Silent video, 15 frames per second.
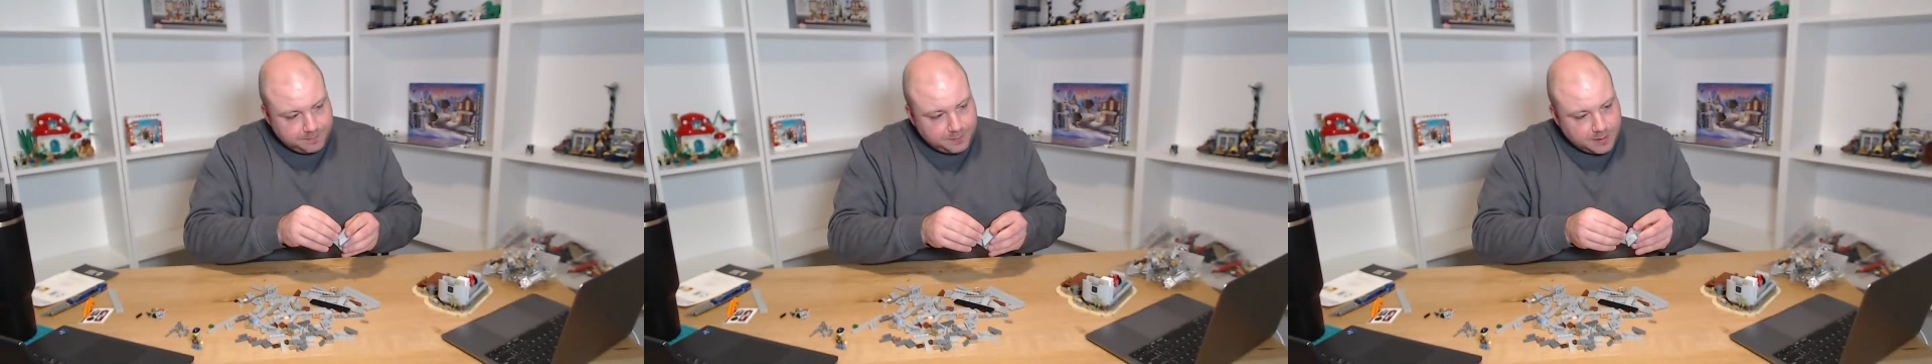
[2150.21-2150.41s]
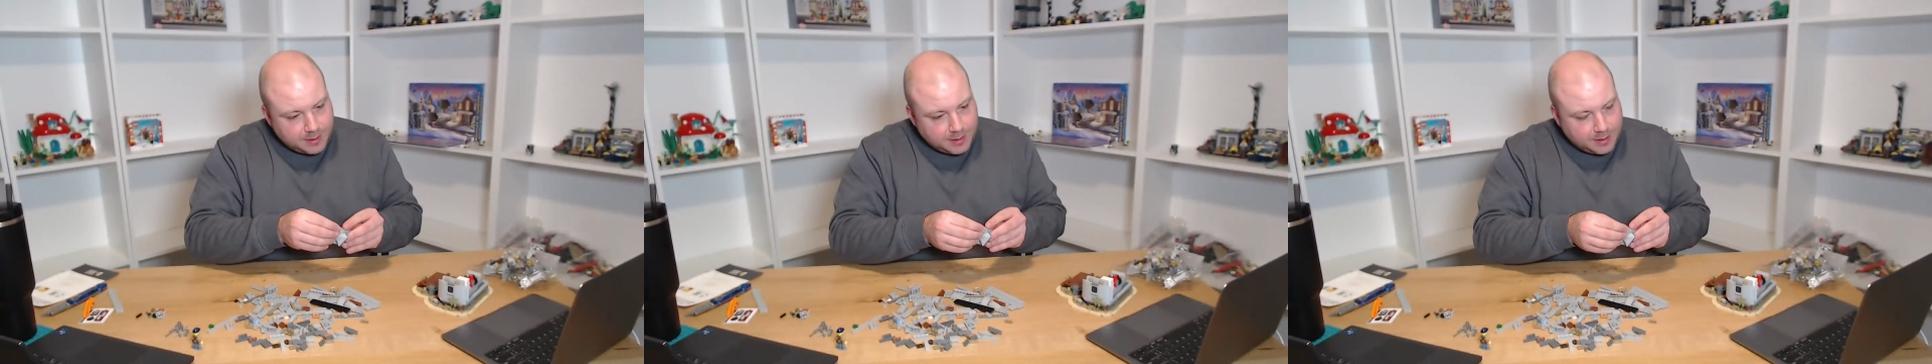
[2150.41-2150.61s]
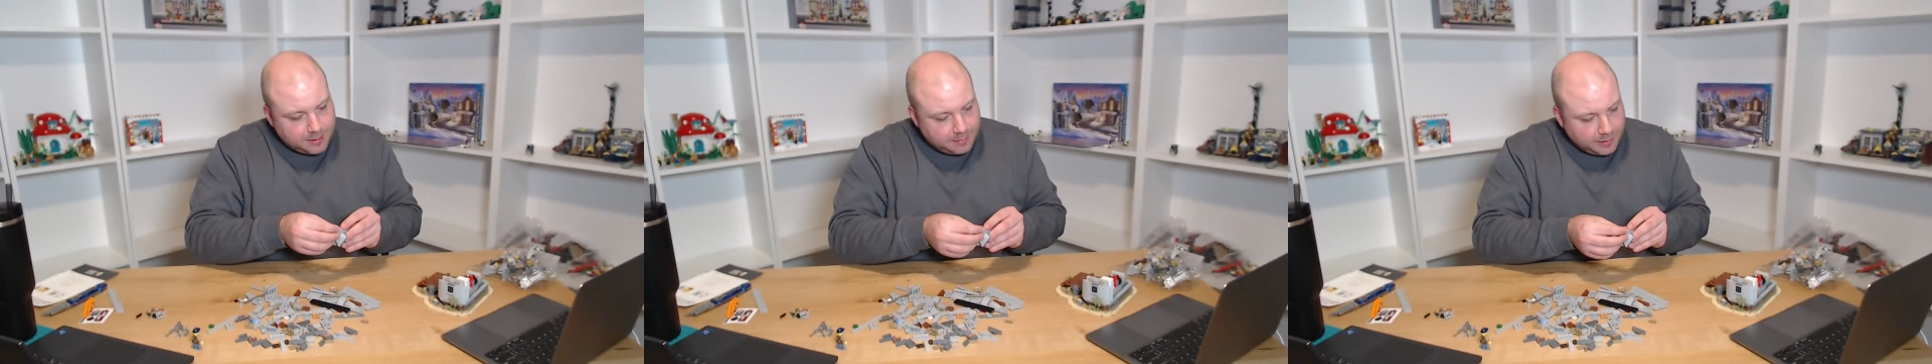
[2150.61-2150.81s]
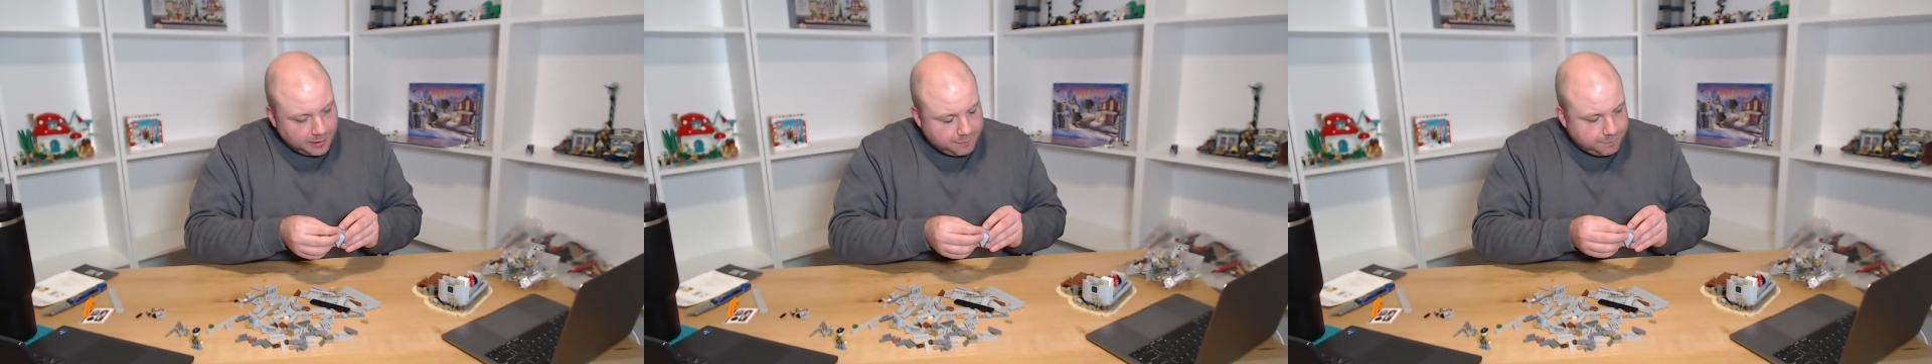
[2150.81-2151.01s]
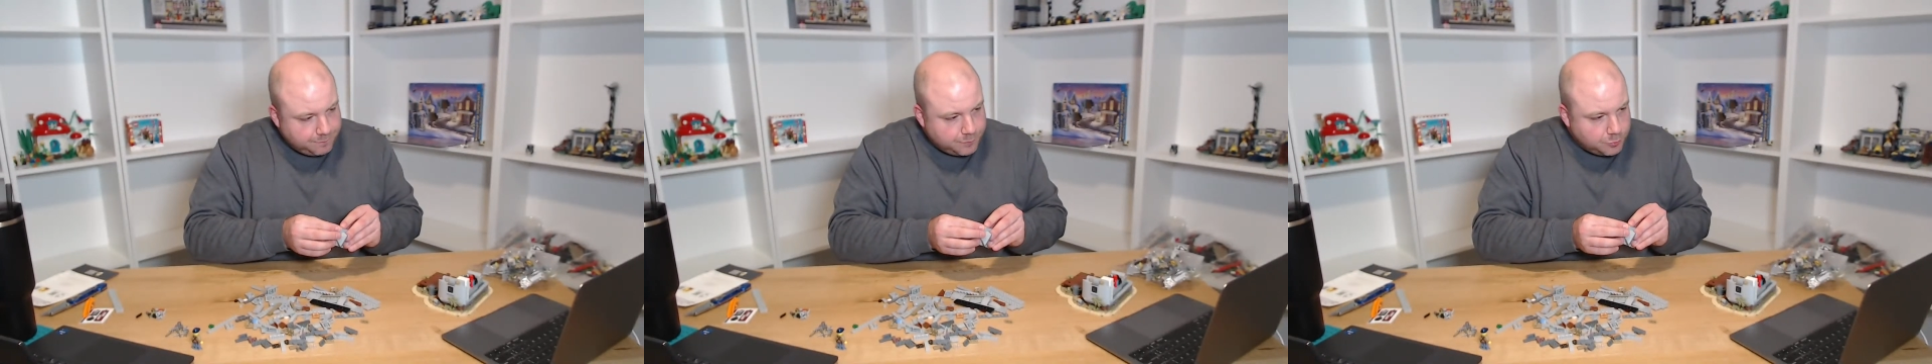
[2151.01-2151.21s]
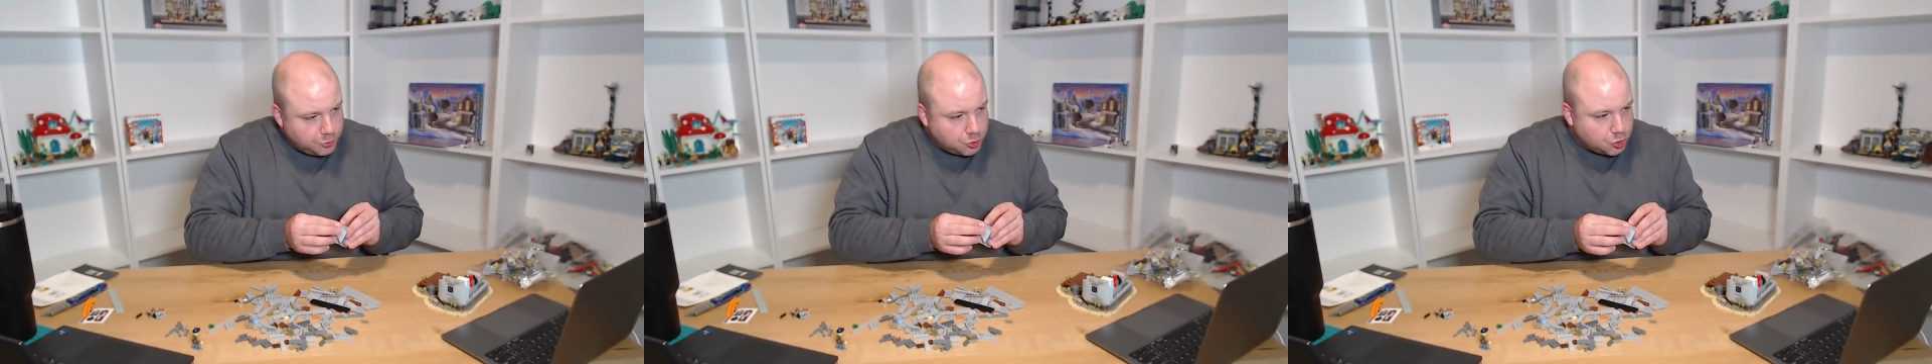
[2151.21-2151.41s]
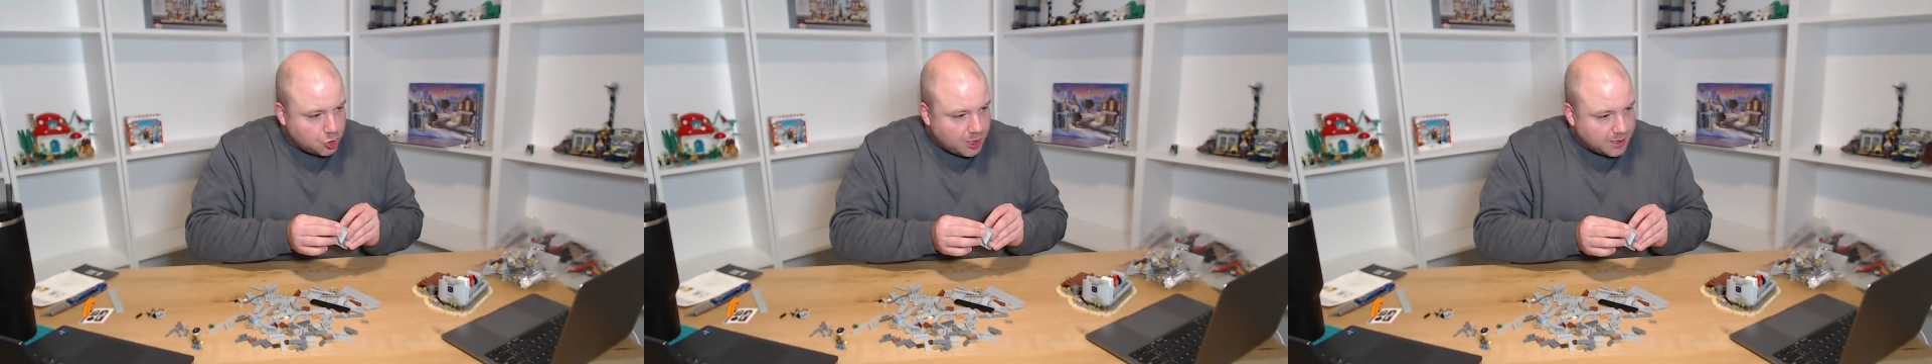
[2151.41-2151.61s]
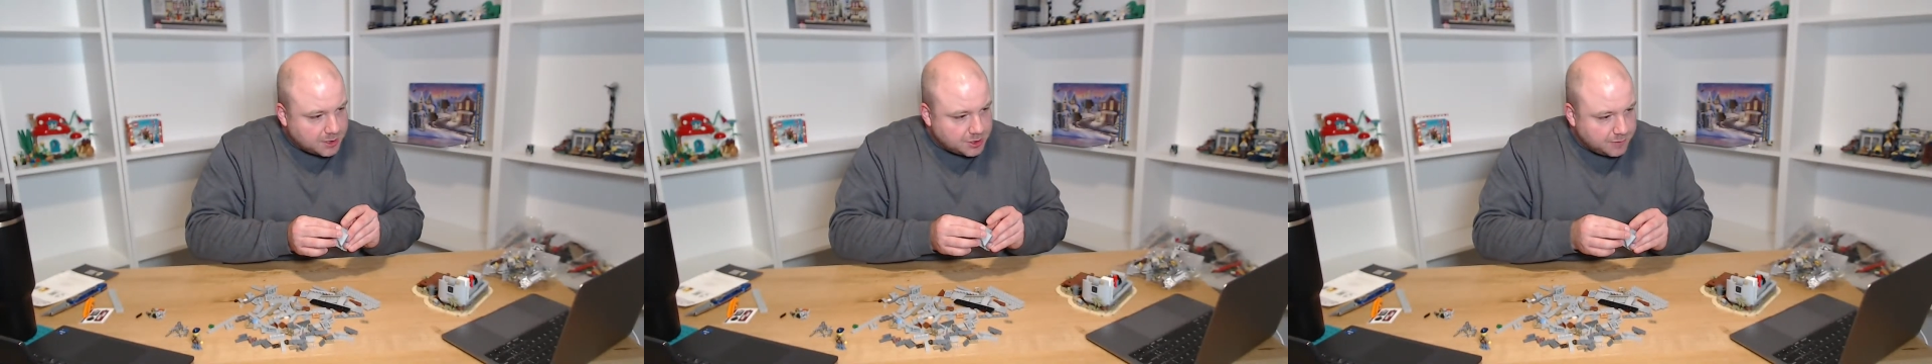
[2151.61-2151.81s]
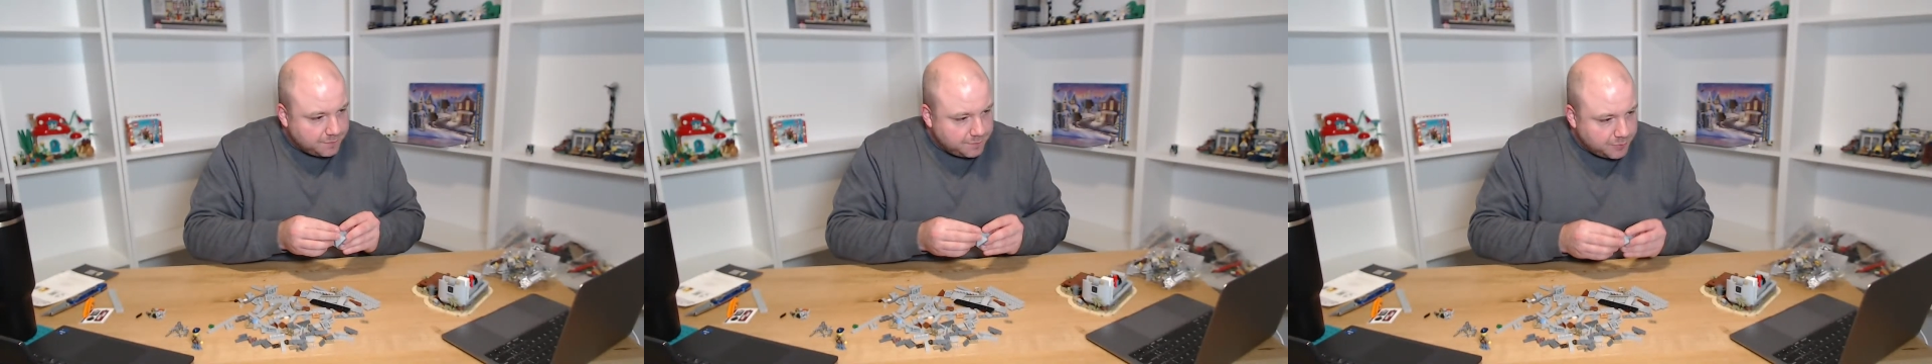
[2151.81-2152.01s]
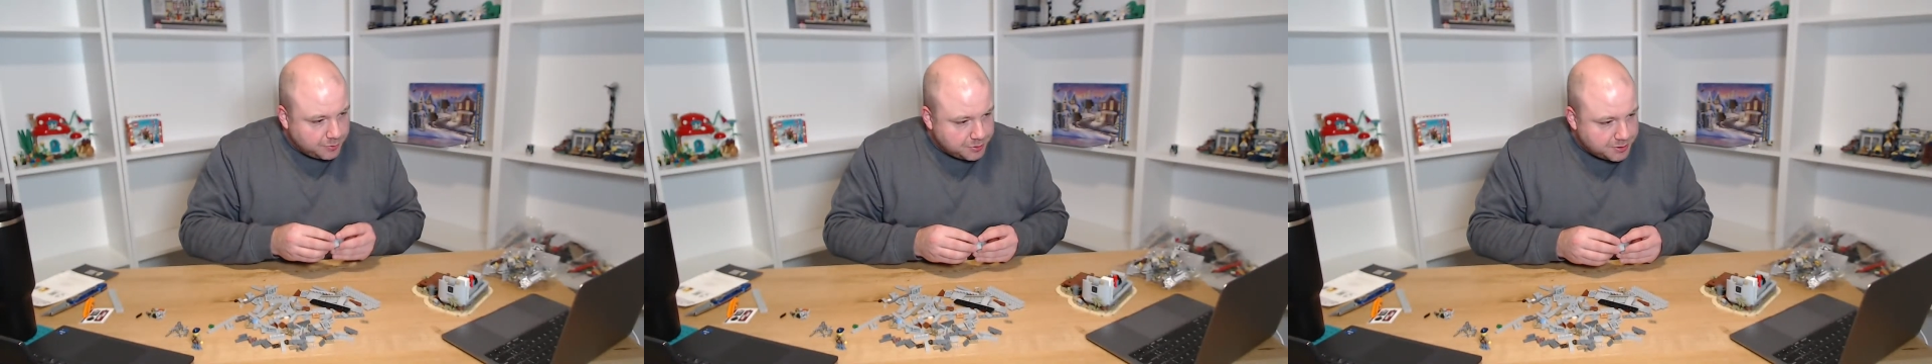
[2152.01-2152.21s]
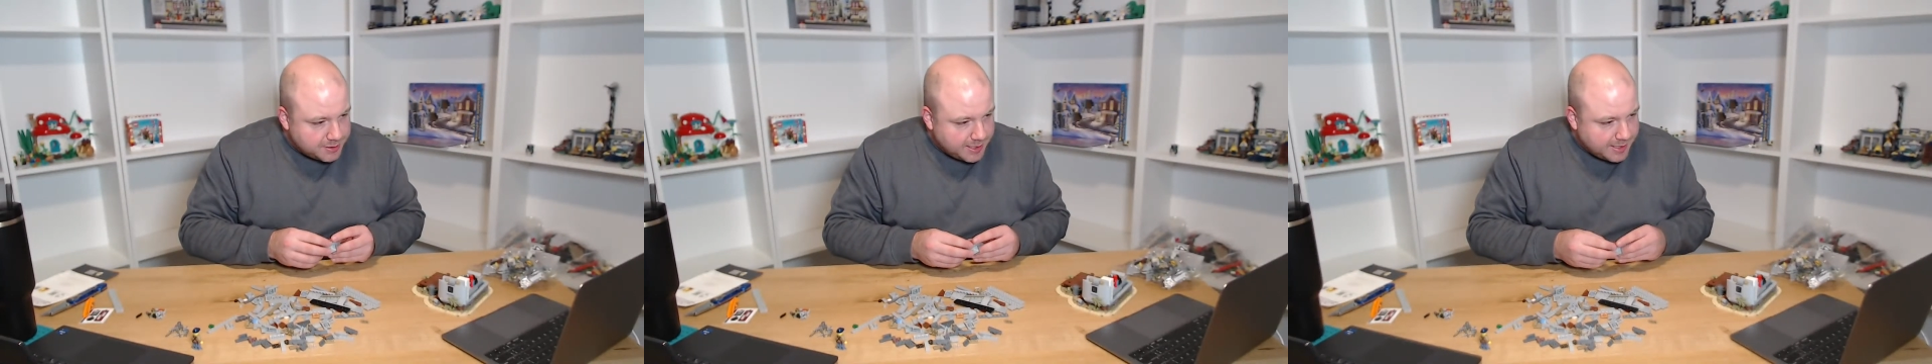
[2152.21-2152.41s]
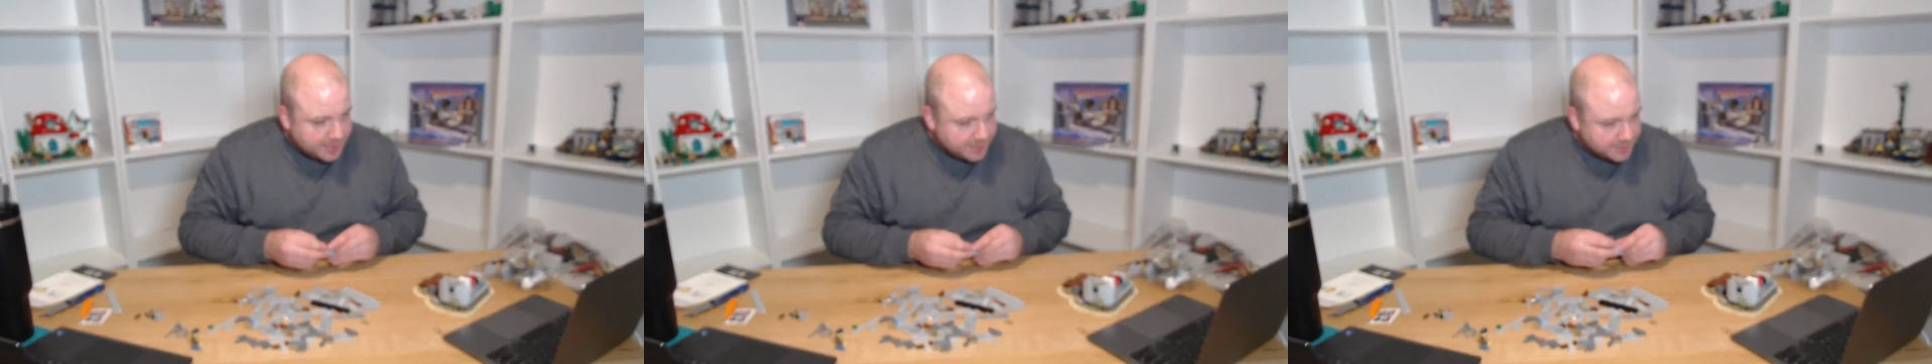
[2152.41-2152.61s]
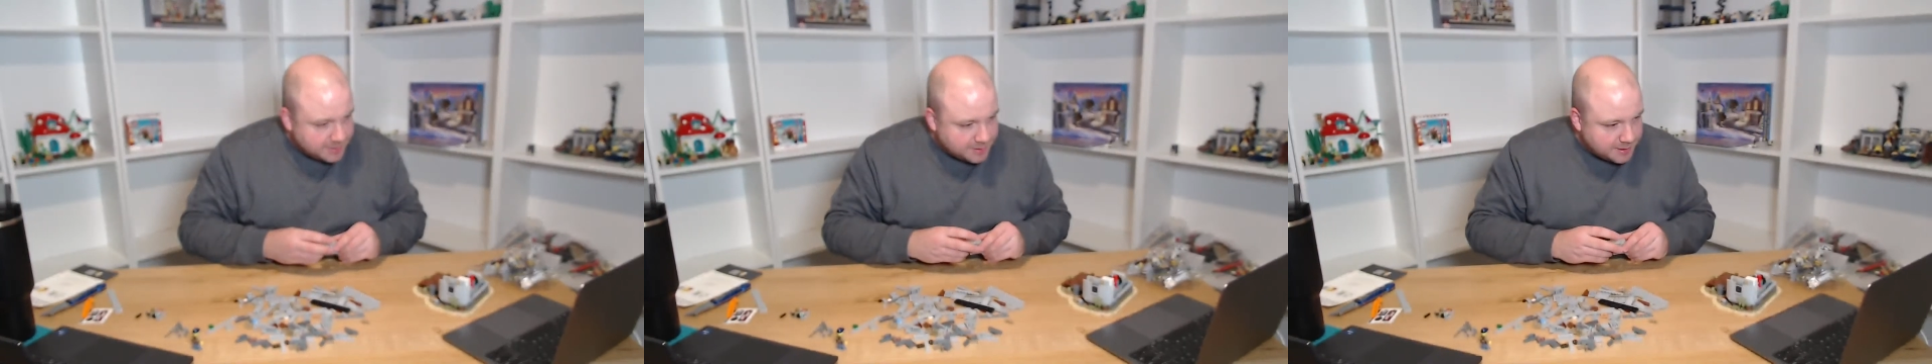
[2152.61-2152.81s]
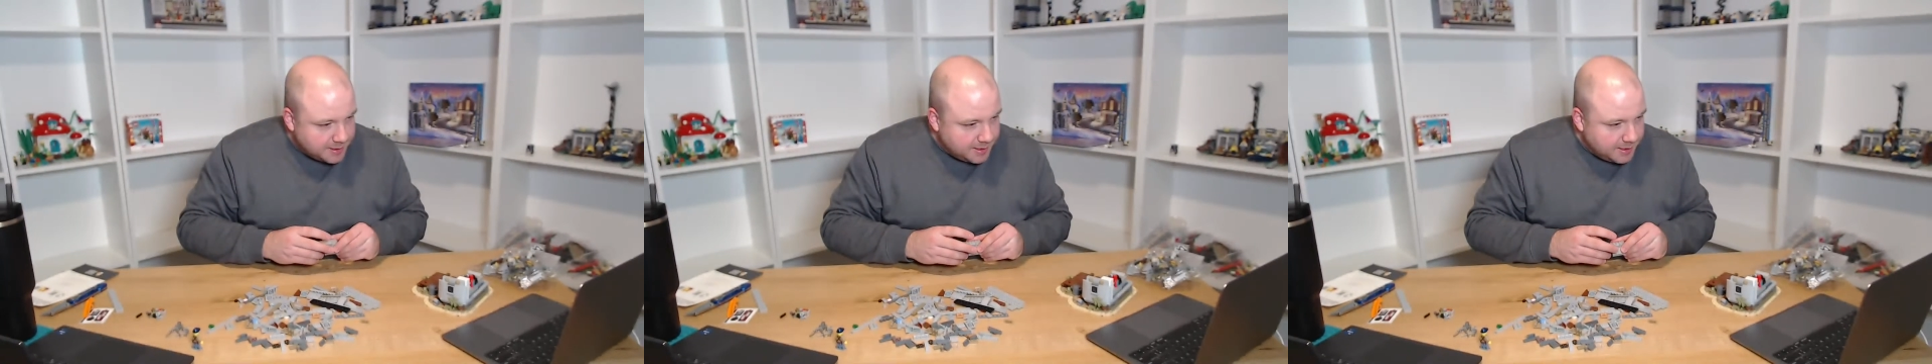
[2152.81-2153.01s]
like food trucks and food stands.